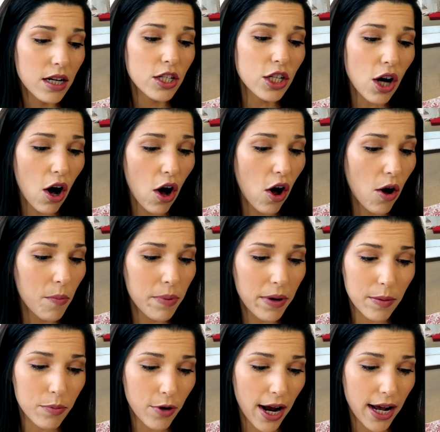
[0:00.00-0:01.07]
tall,
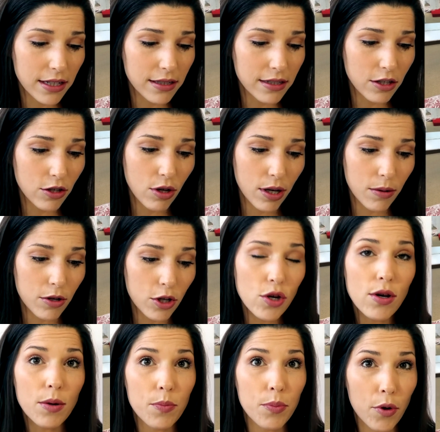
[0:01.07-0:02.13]
big breasts, you
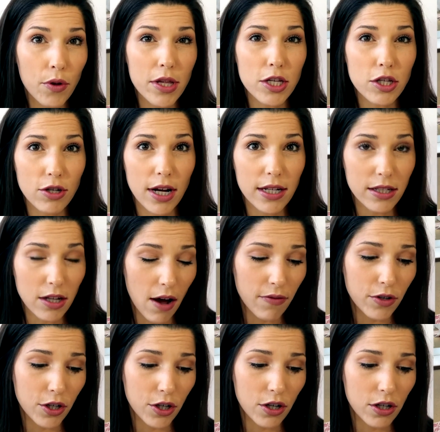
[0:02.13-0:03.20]
can pull this dress
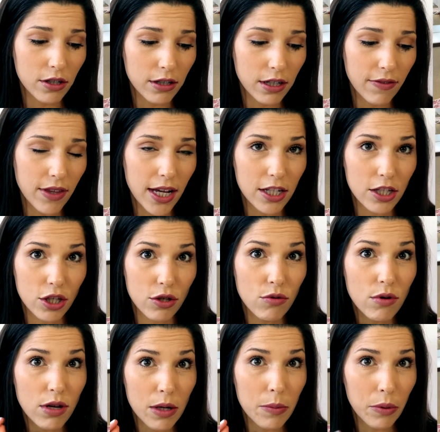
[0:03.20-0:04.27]
off, girl. If that's you,
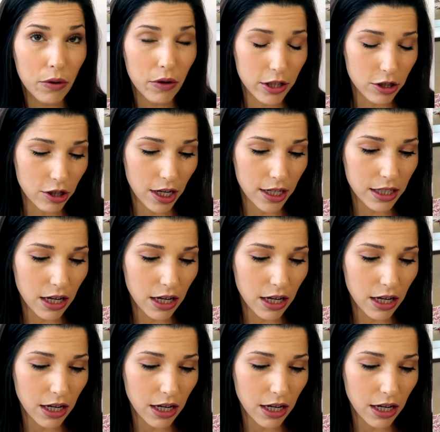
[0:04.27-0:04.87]
you can pull this dress